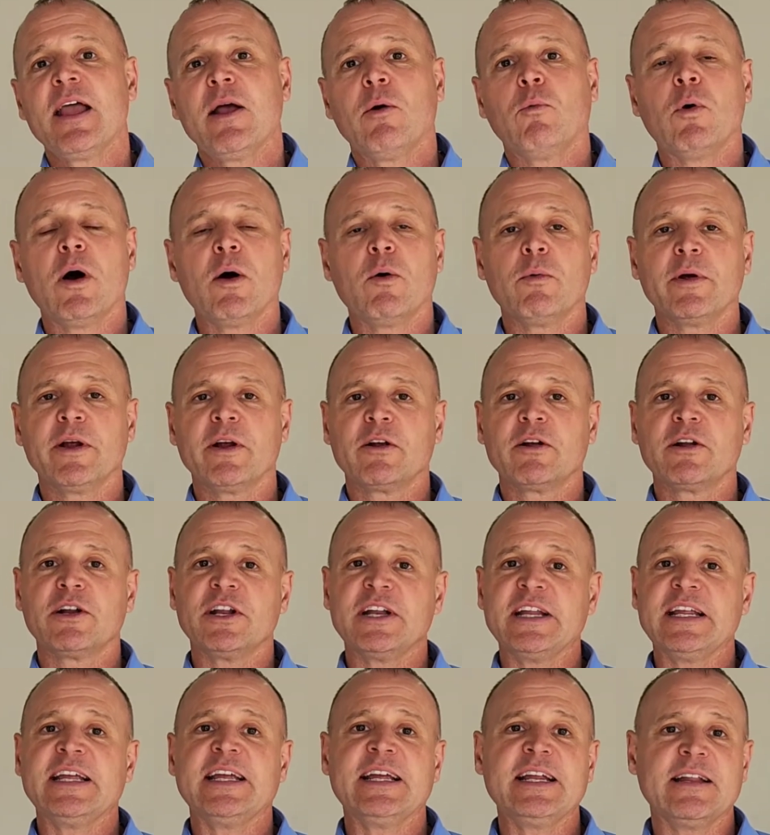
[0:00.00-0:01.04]
What we're going to
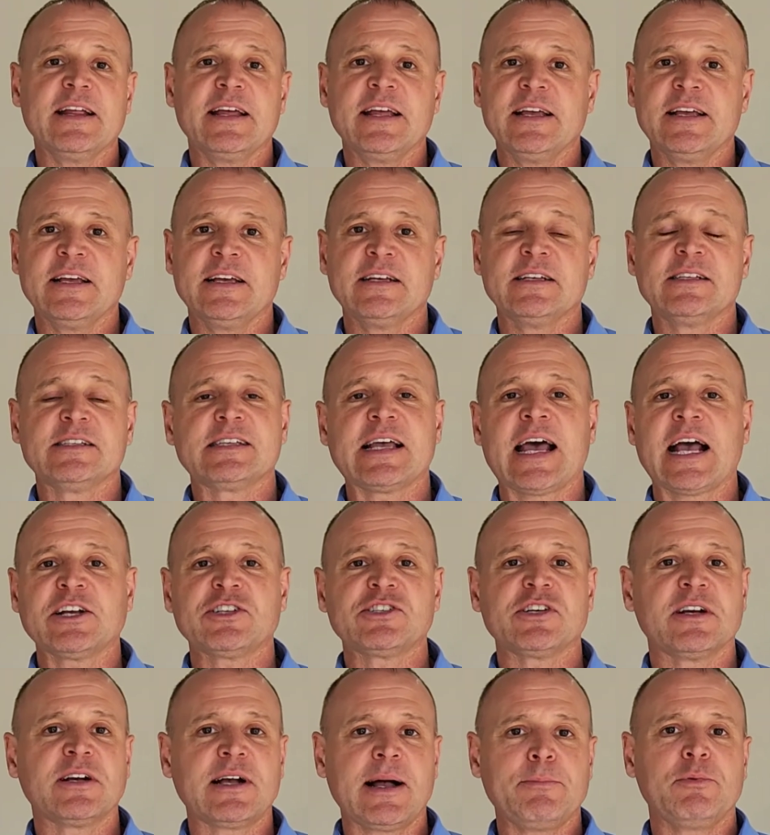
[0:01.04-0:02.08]
need is
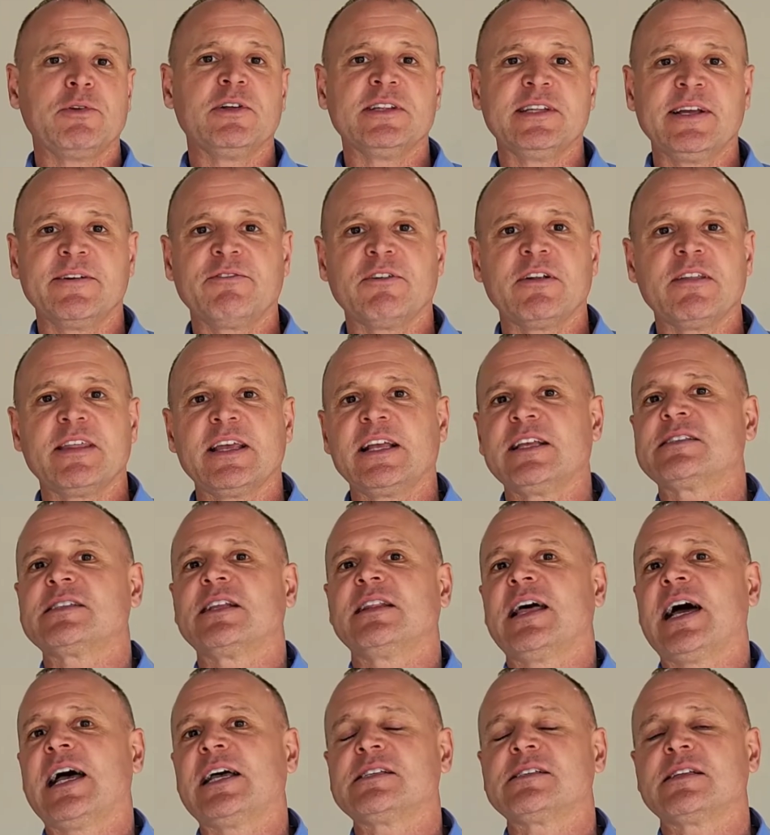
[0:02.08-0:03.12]
actually a couple of different things than
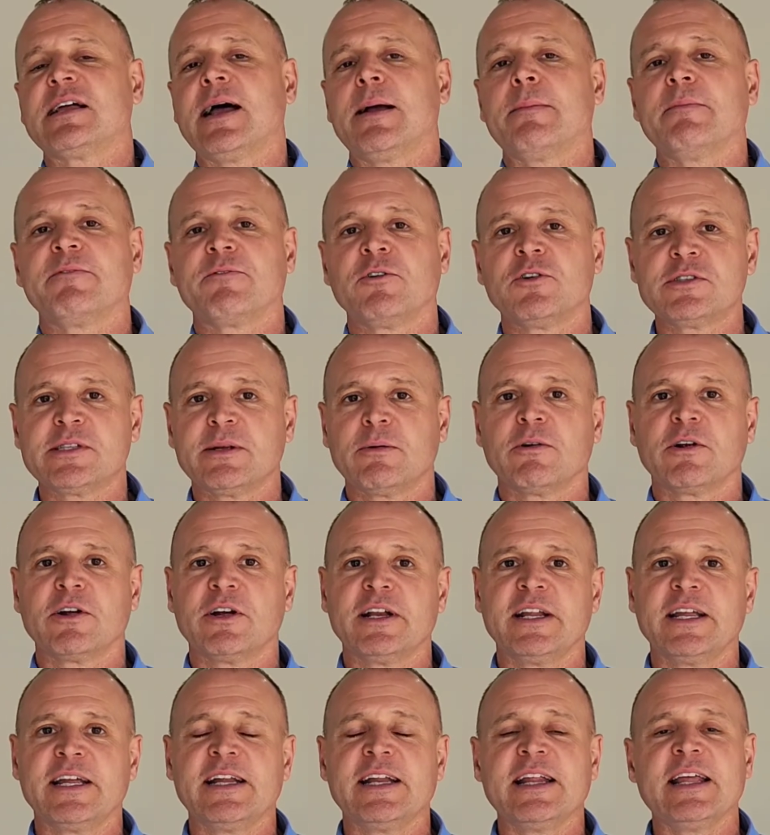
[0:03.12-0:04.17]
last time. First thing we're going
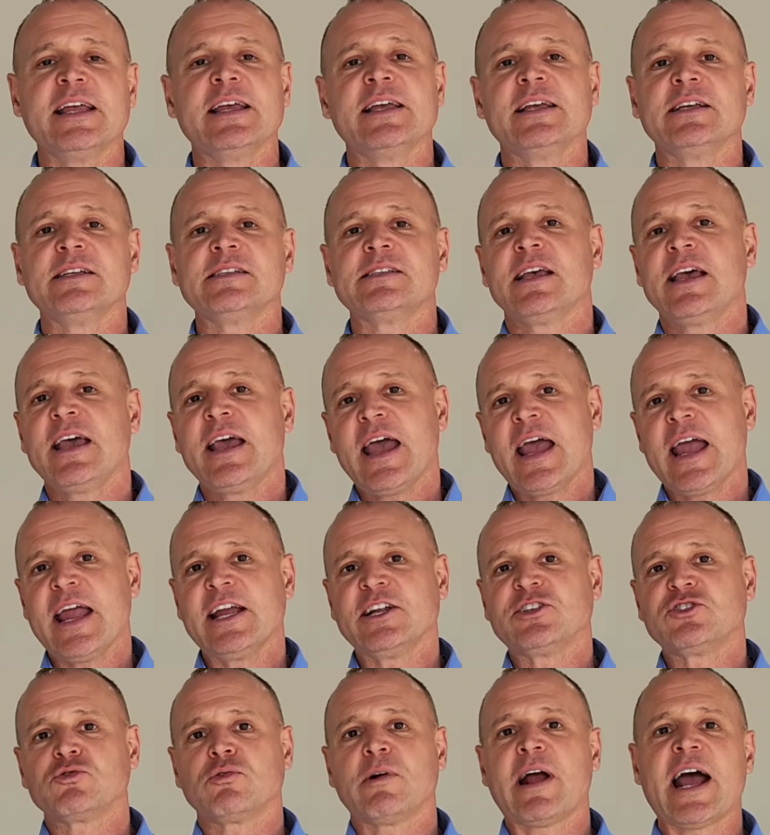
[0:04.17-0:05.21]
to need is a
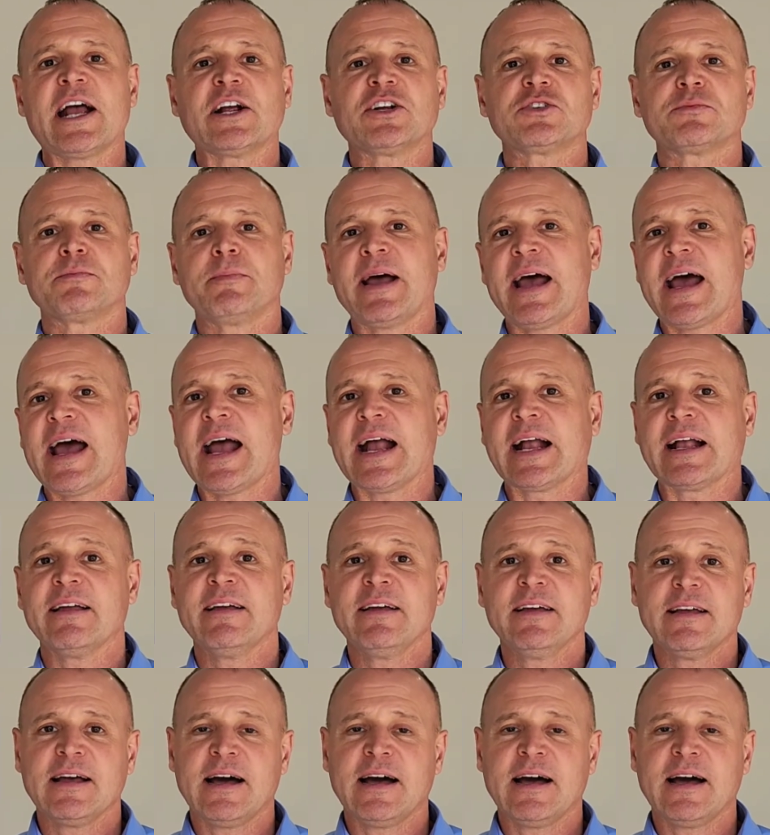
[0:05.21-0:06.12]
trash bag.